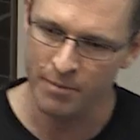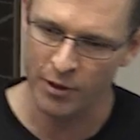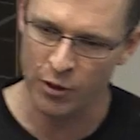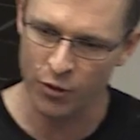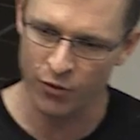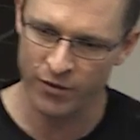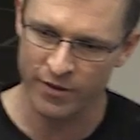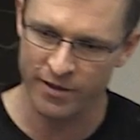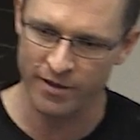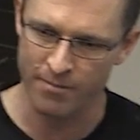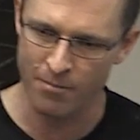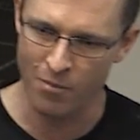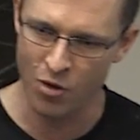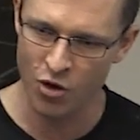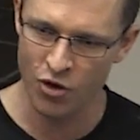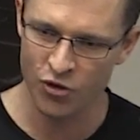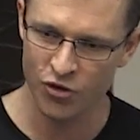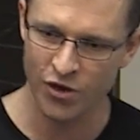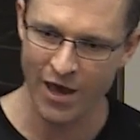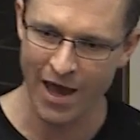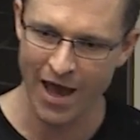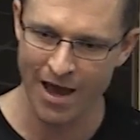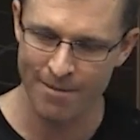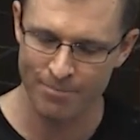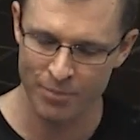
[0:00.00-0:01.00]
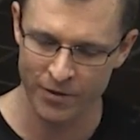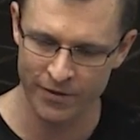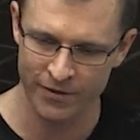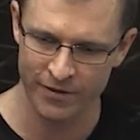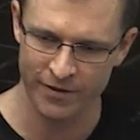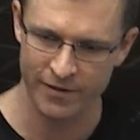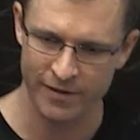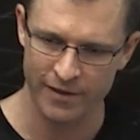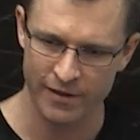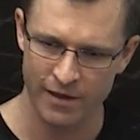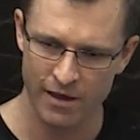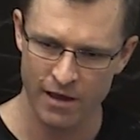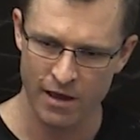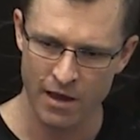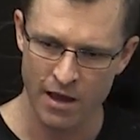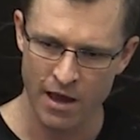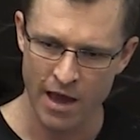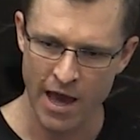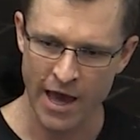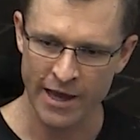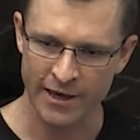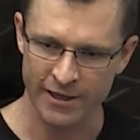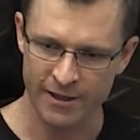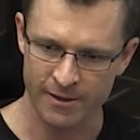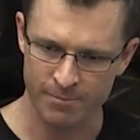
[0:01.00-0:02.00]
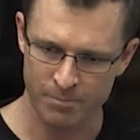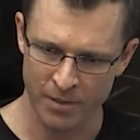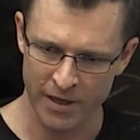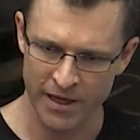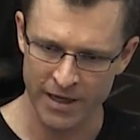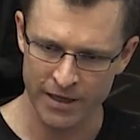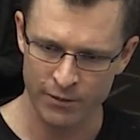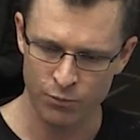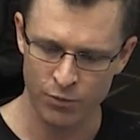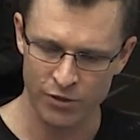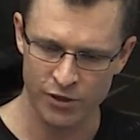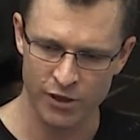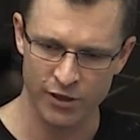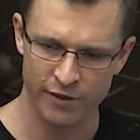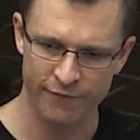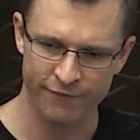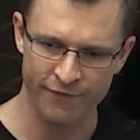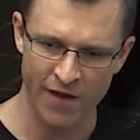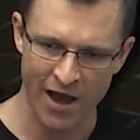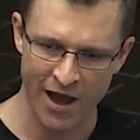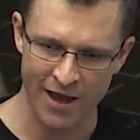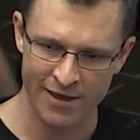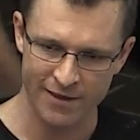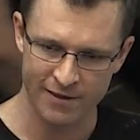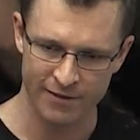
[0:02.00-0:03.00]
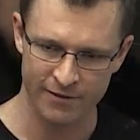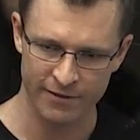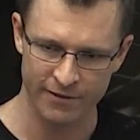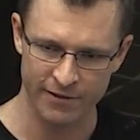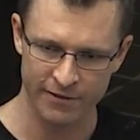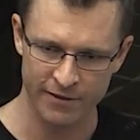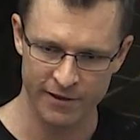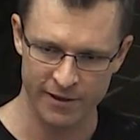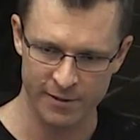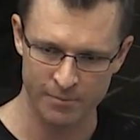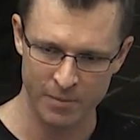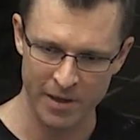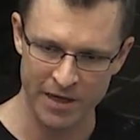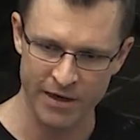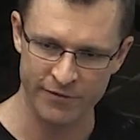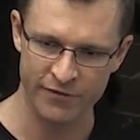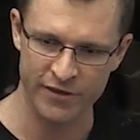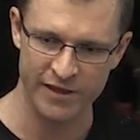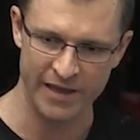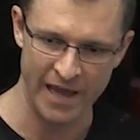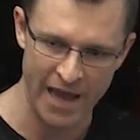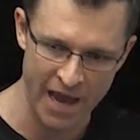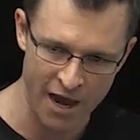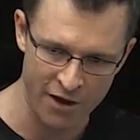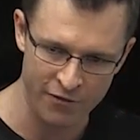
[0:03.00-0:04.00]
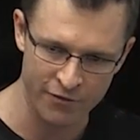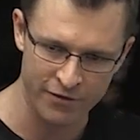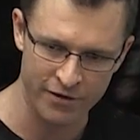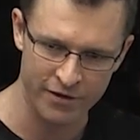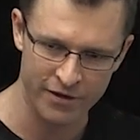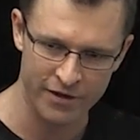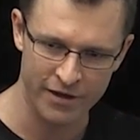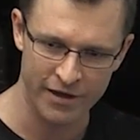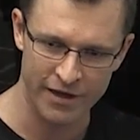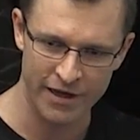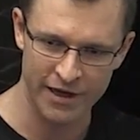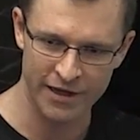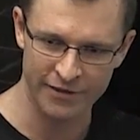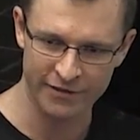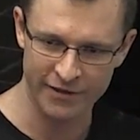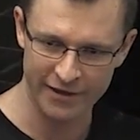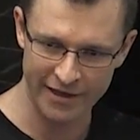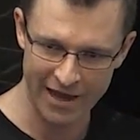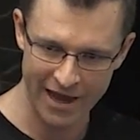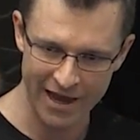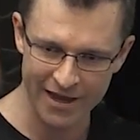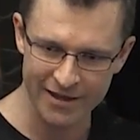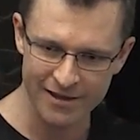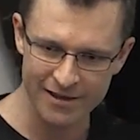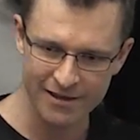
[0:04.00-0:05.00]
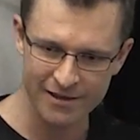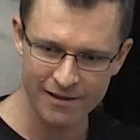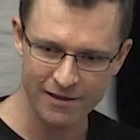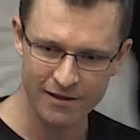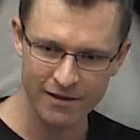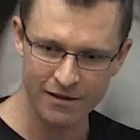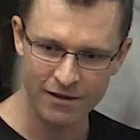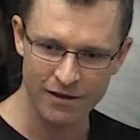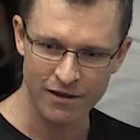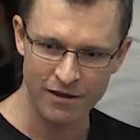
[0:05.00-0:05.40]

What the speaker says: because the merger happens at a speed which is faster than the speed of sound in the gas